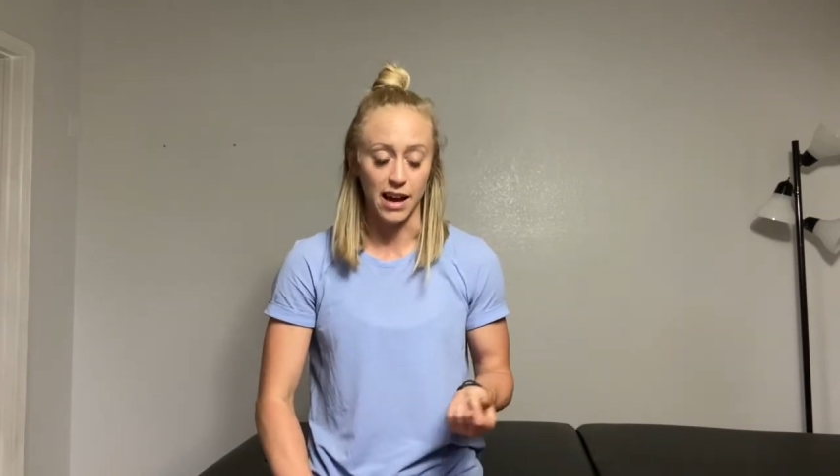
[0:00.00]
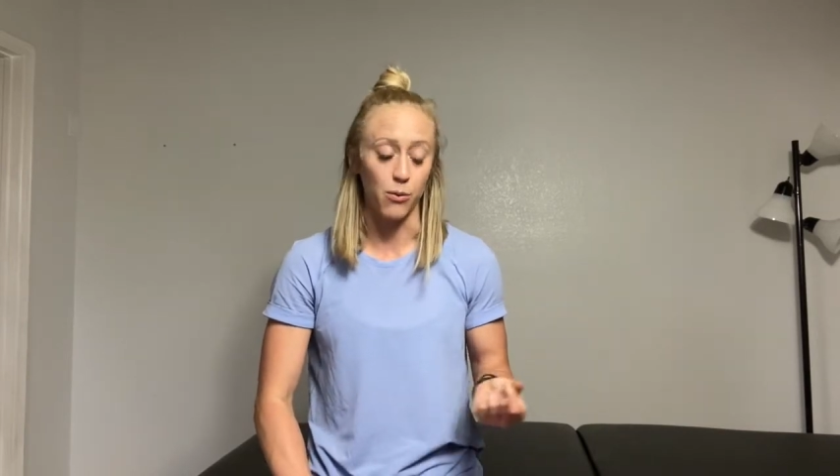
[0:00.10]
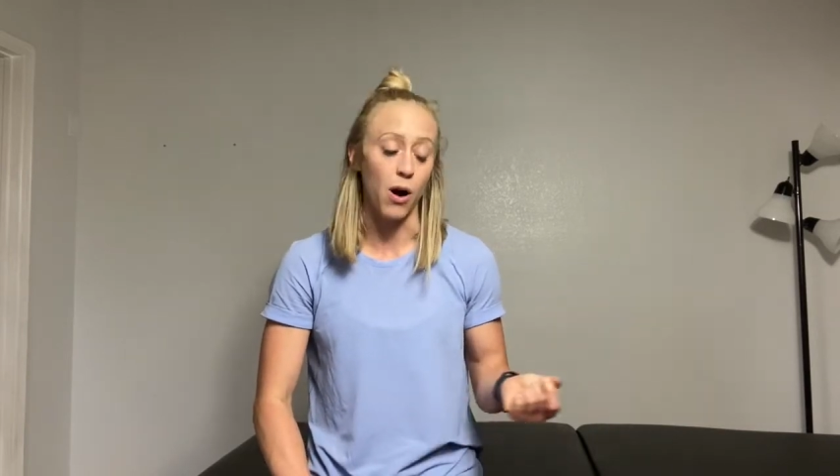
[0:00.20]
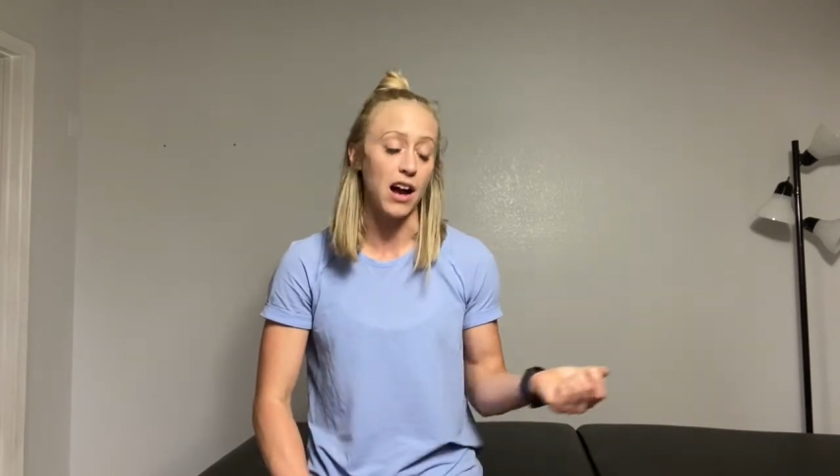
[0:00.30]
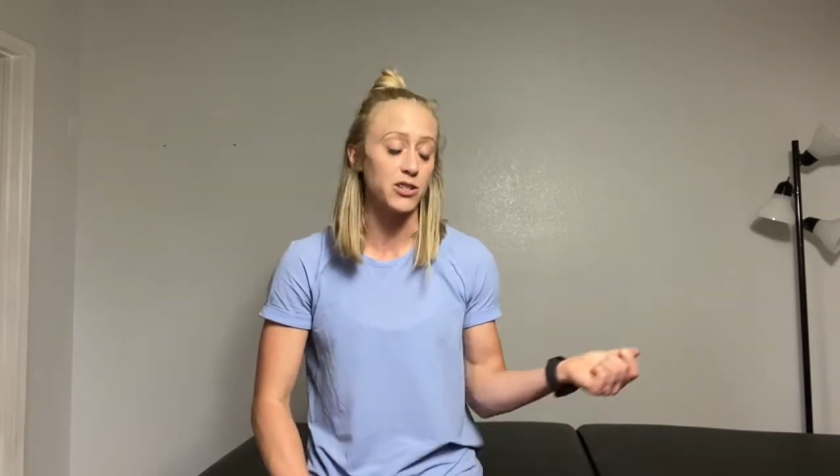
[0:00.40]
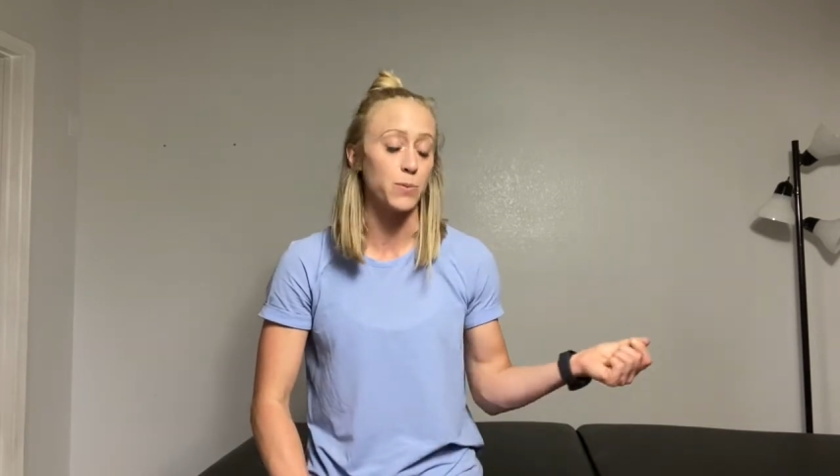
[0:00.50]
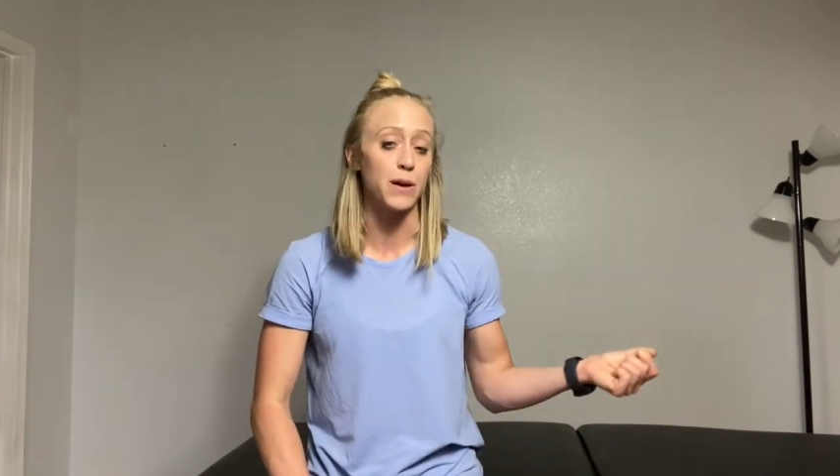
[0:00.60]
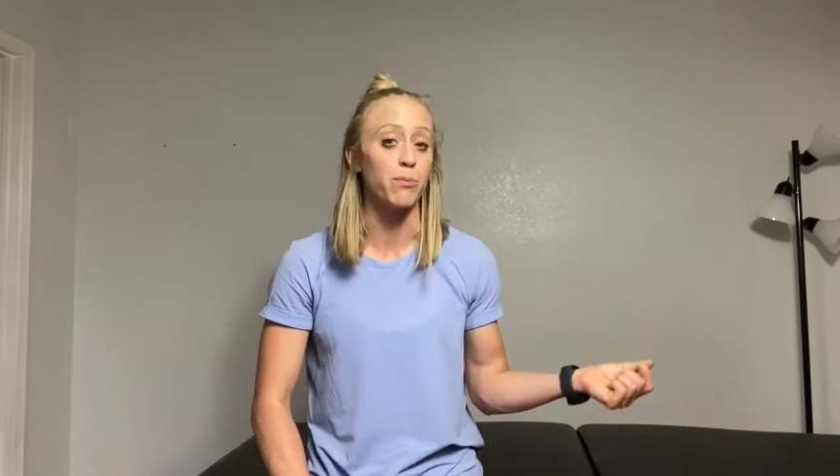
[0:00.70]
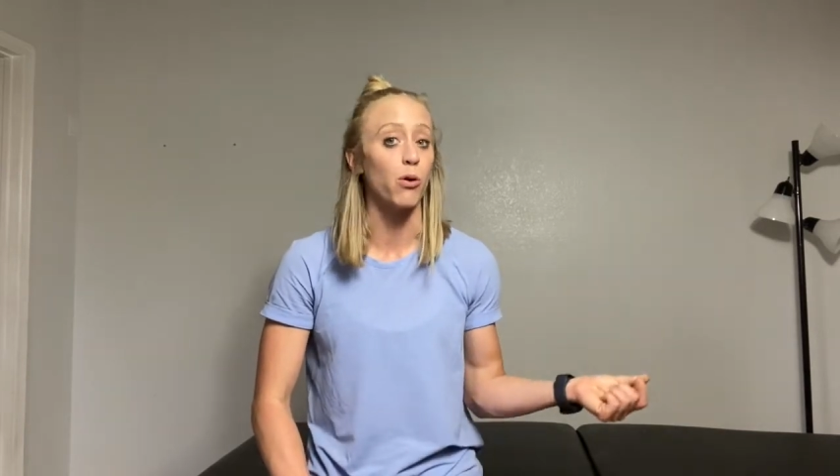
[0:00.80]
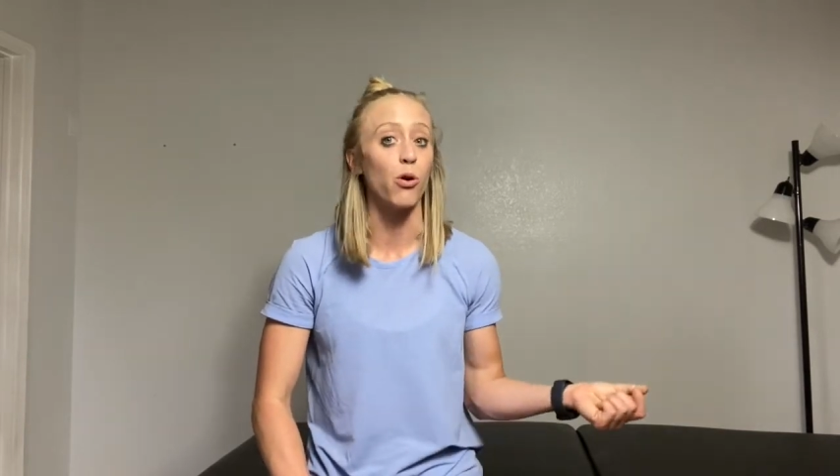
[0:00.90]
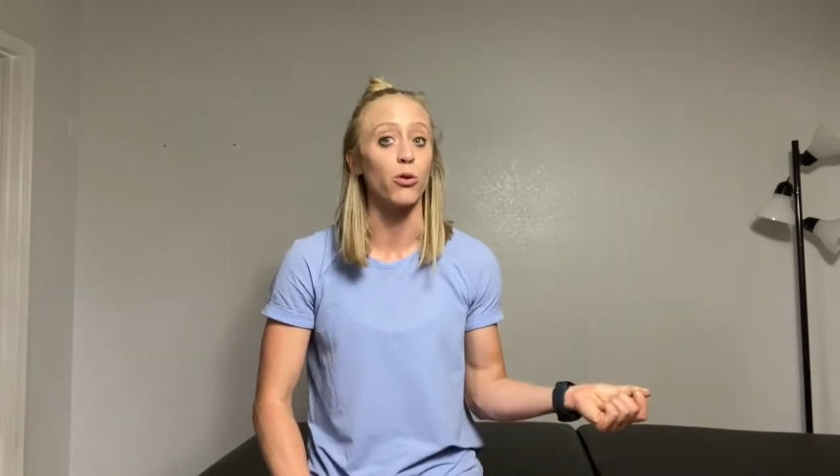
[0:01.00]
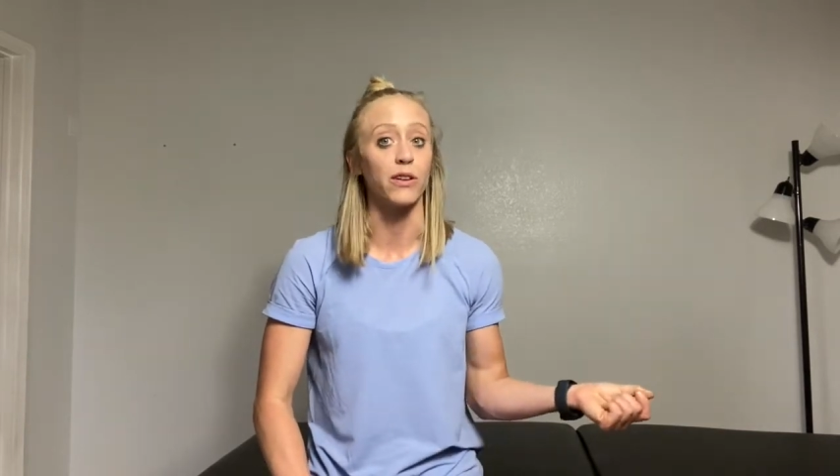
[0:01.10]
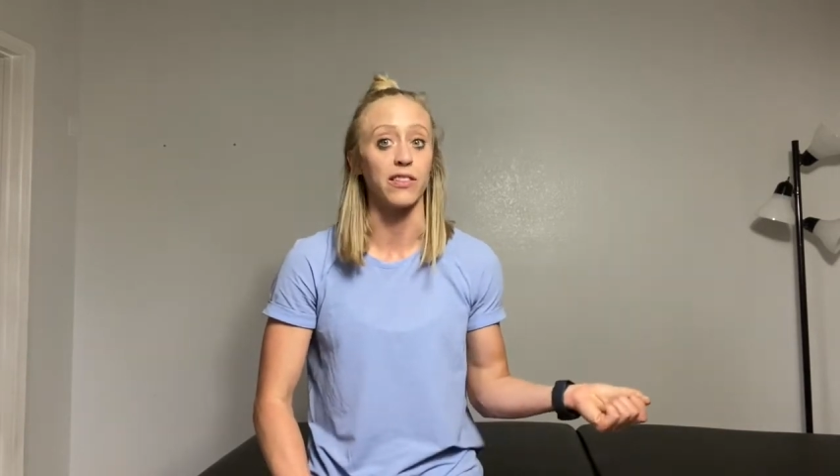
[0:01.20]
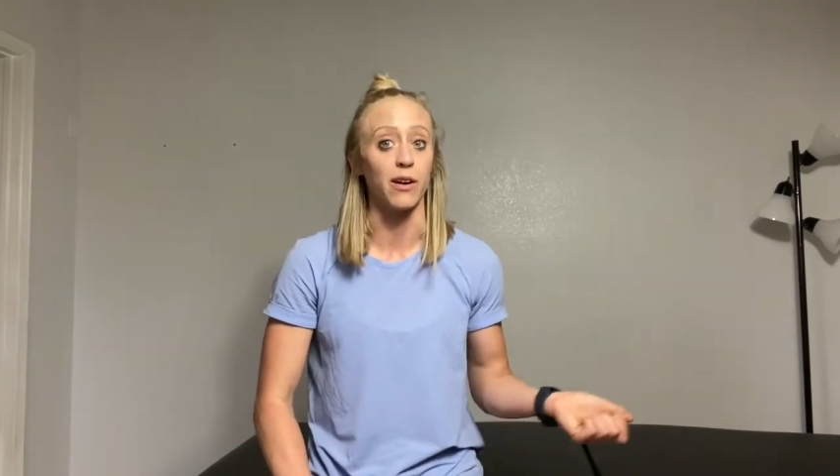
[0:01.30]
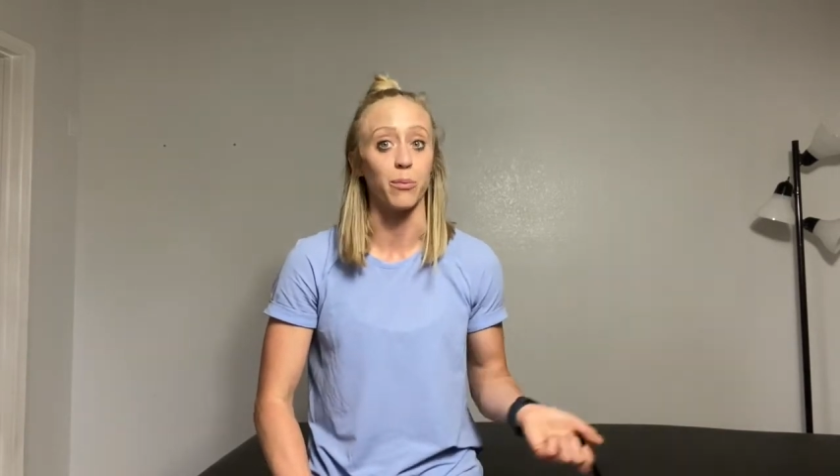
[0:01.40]
watch people
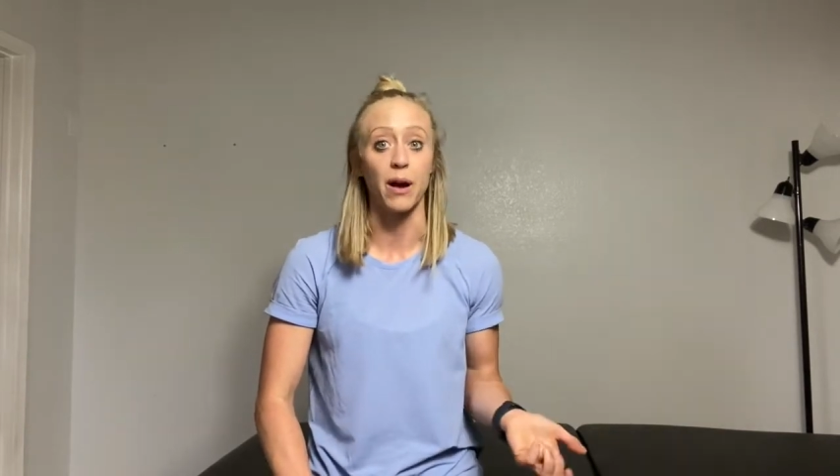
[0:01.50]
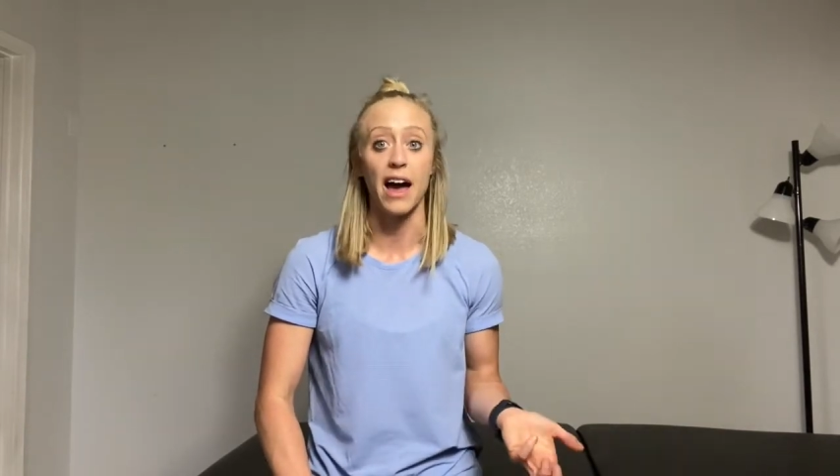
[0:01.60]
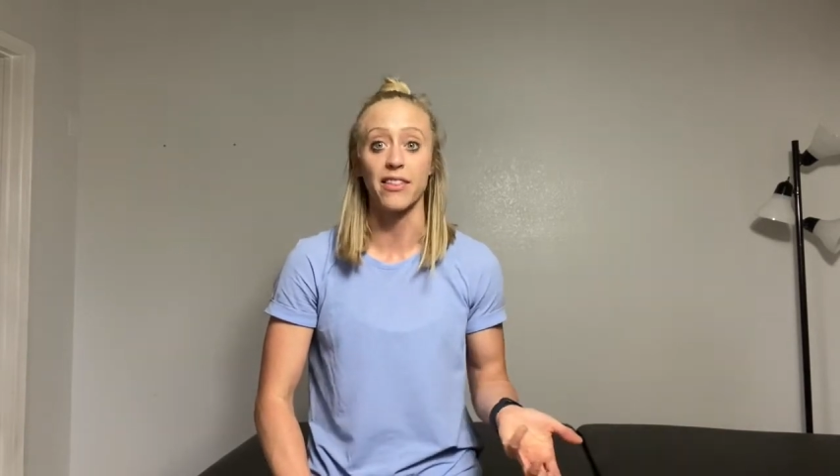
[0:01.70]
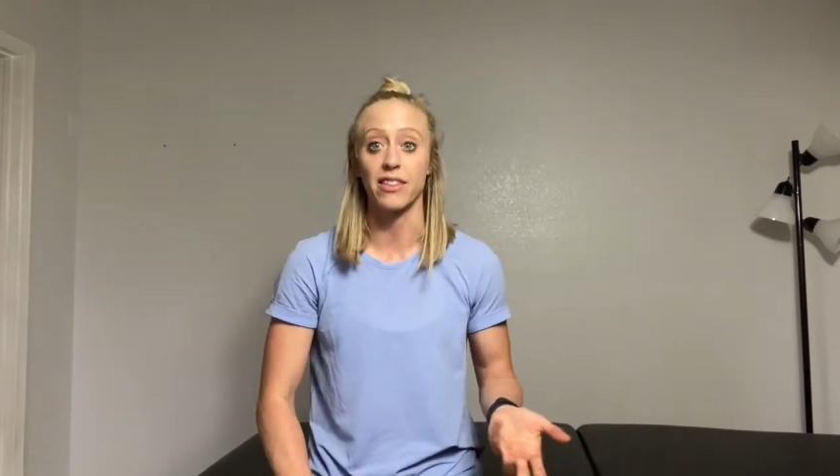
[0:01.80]
holding their breath